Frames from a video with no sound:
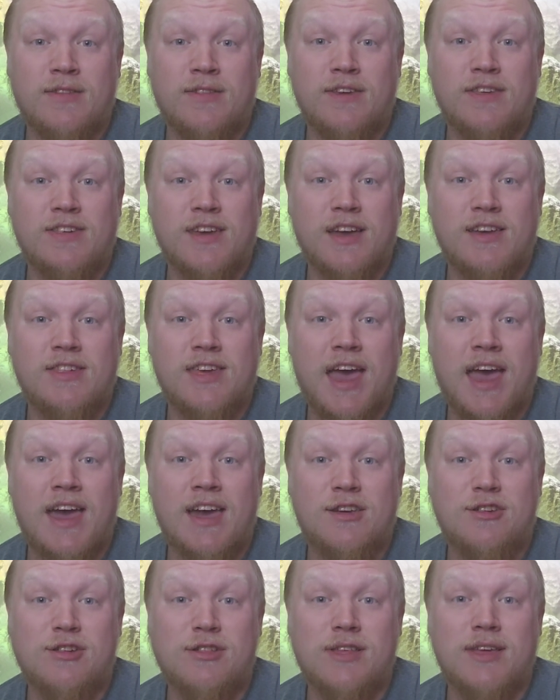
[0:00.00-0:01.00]
these guys
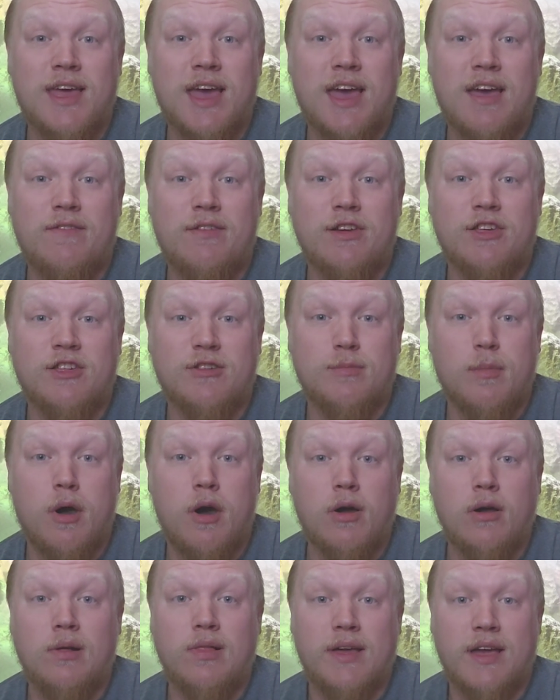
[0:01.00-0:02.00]
actually have a
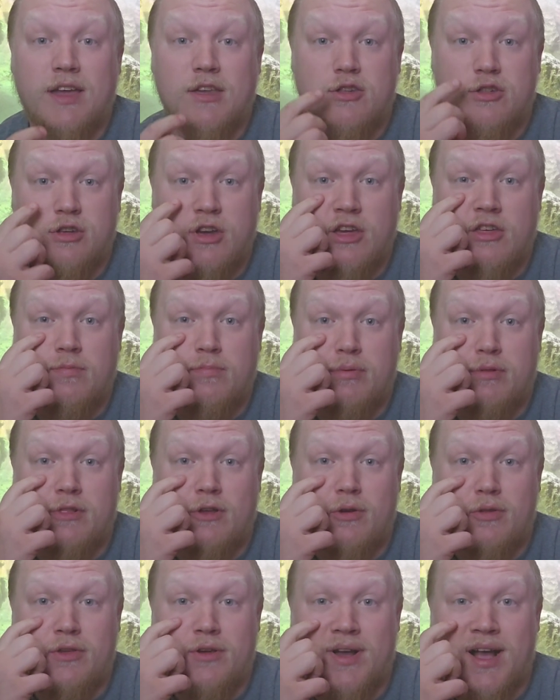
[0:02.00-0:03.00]
small gland just
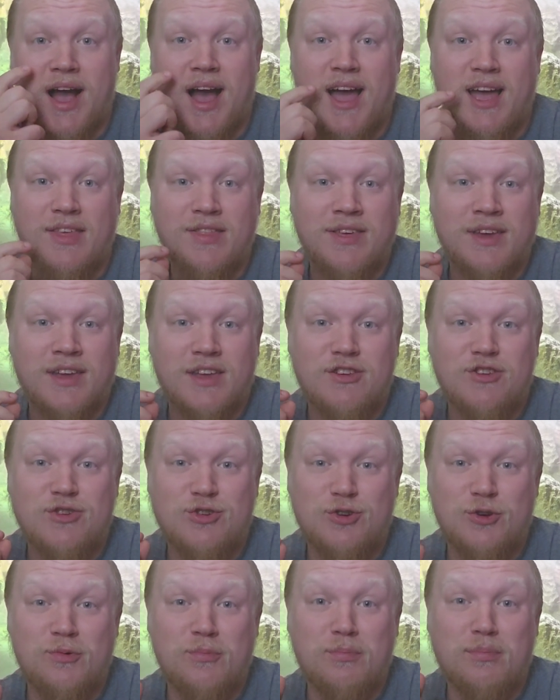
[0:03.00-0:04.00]
below their eye that can
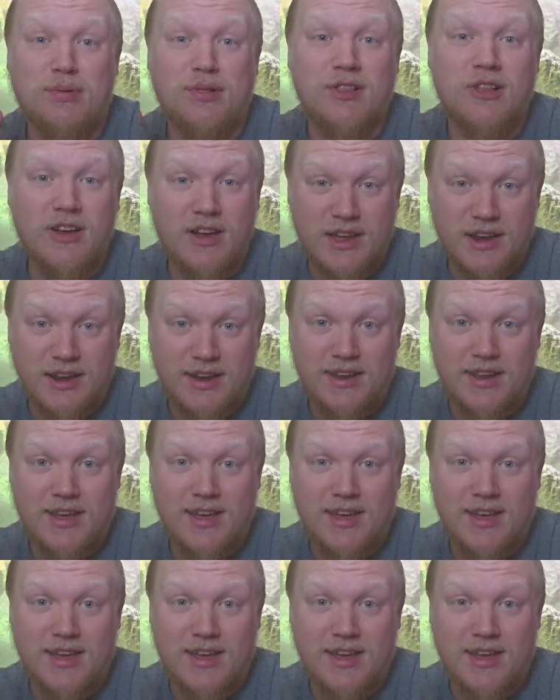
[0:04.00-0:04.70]
shoot blood.